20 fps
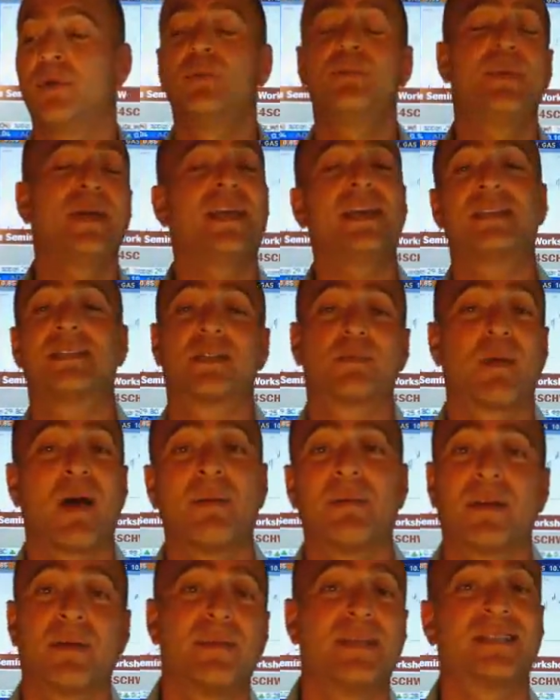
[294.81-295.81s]
Boone Pickens is
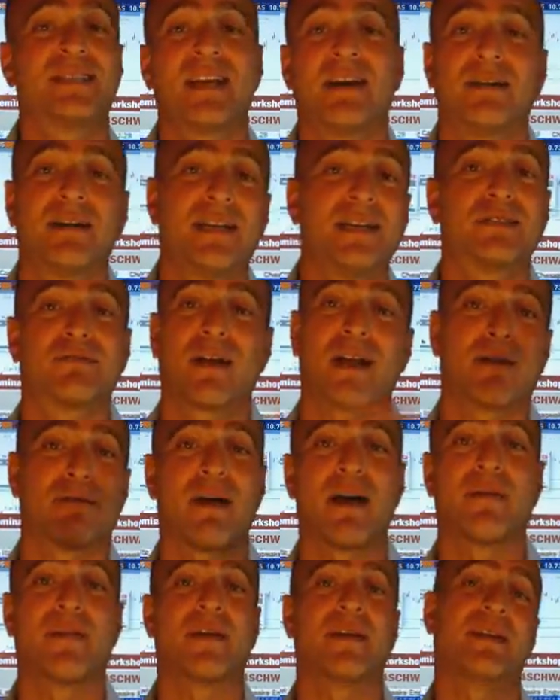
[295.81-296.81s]
probably going to be selling his right
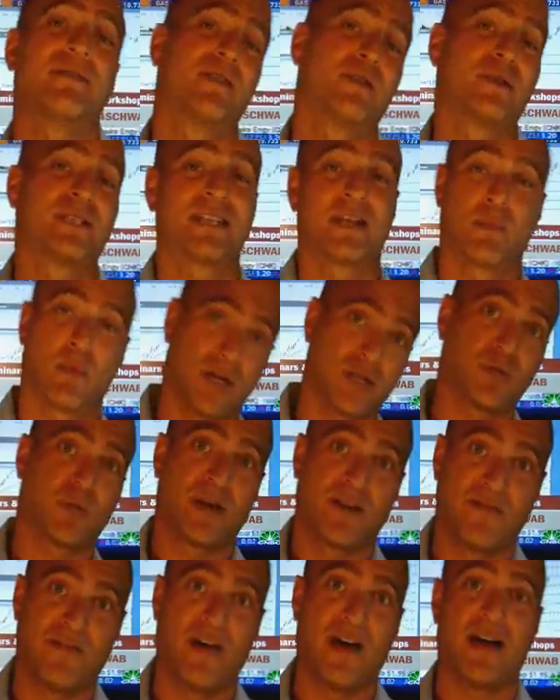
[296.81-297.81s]
around there, even though he said
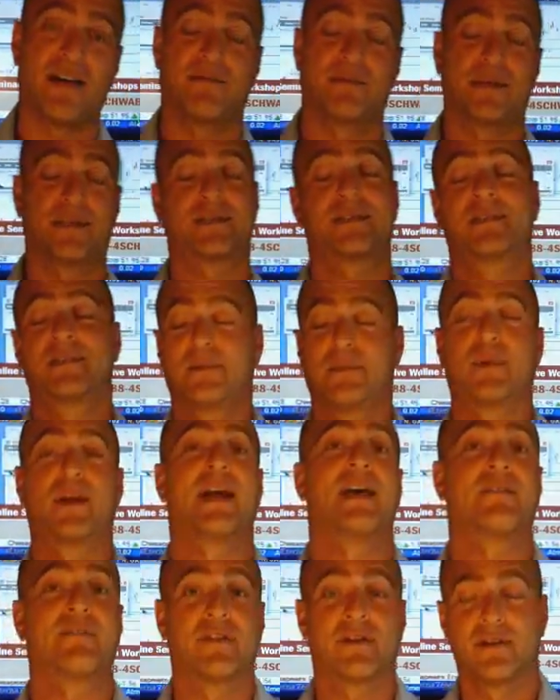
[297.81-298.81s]
125, which,
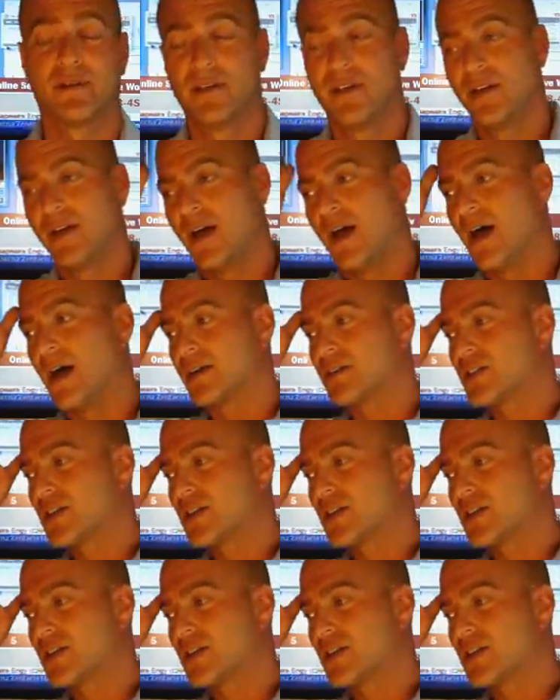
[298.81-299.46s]
whatever.